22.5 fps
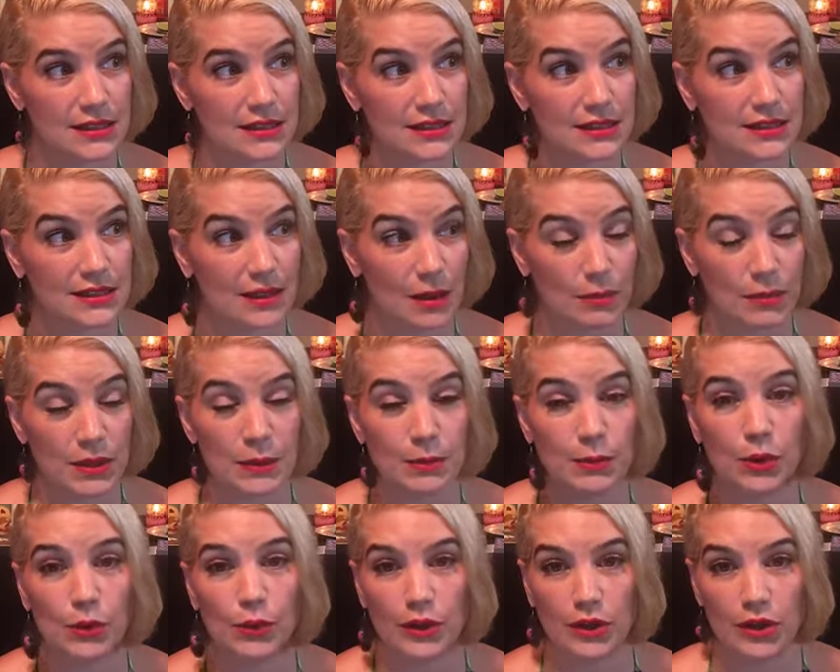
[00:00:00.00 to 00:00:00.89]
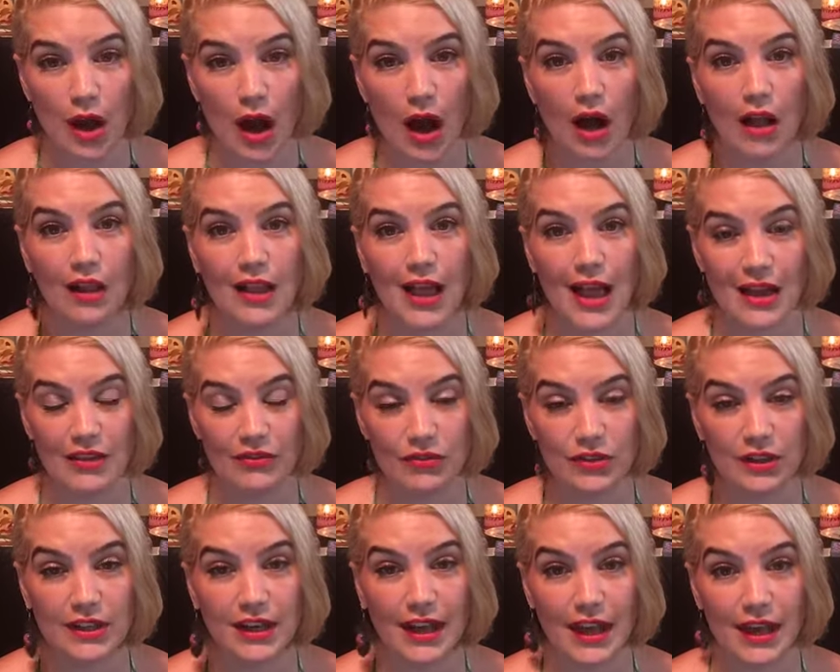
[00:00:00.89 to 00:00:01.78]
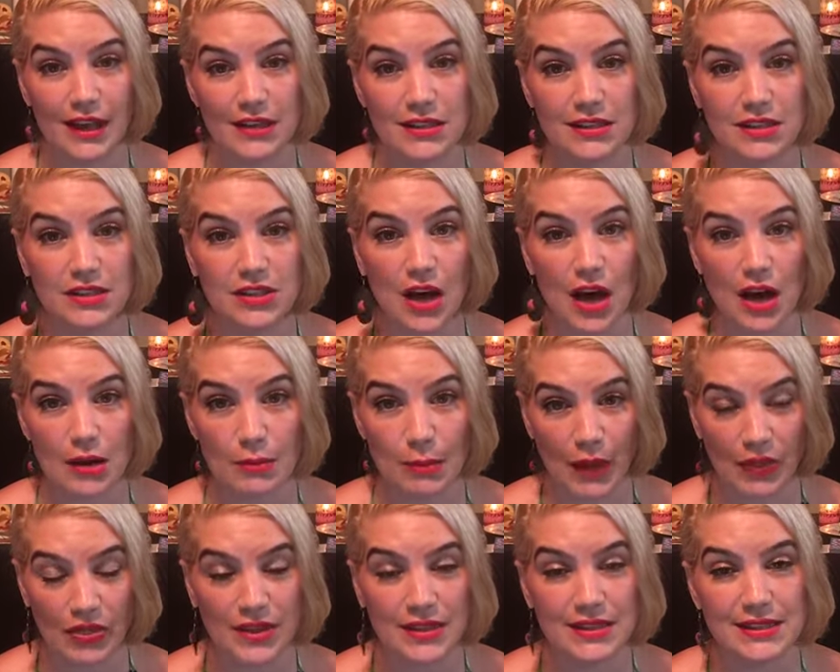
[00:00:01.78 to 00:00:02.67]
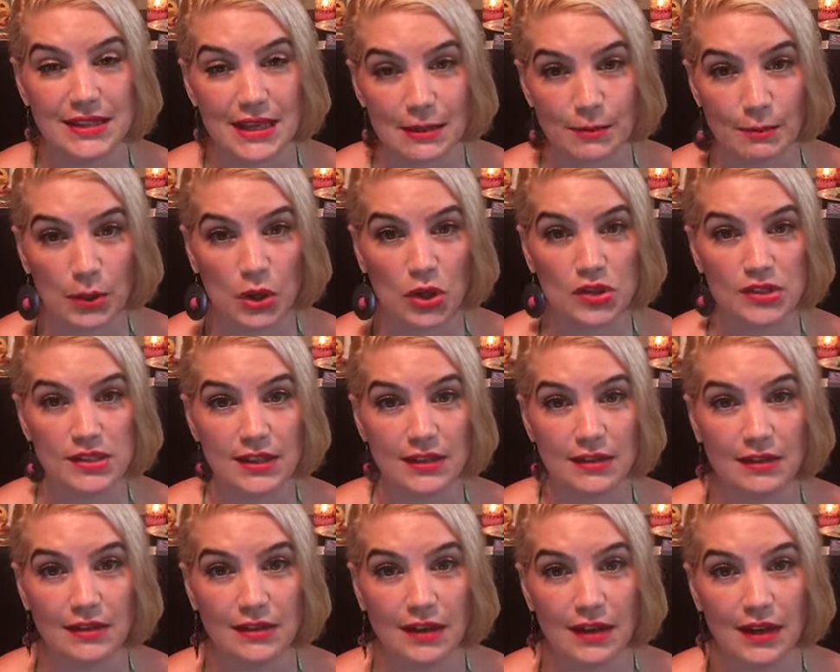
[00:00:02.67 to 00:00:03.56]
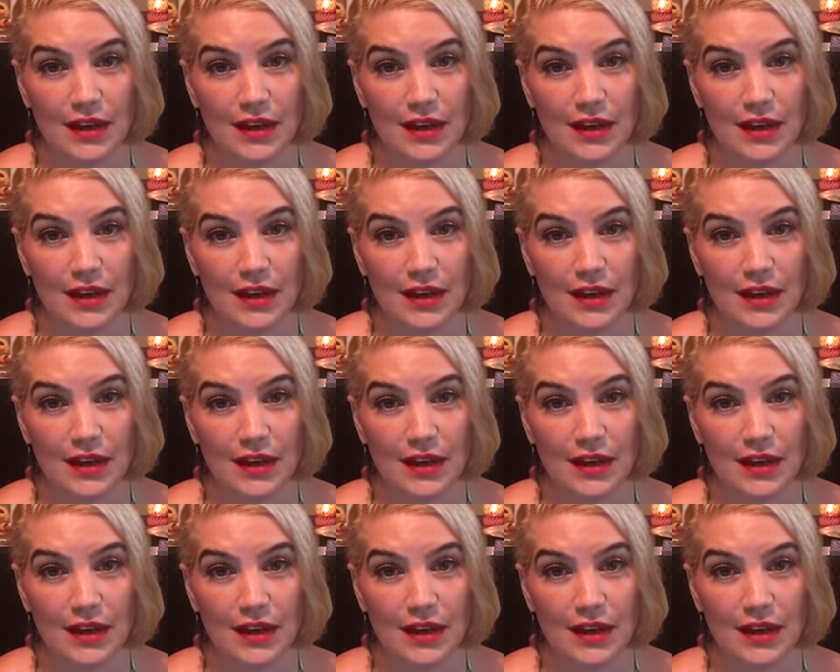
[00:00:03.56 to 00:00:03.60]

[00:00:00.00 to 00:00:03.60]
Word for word: some people would call every day to talk about the same person.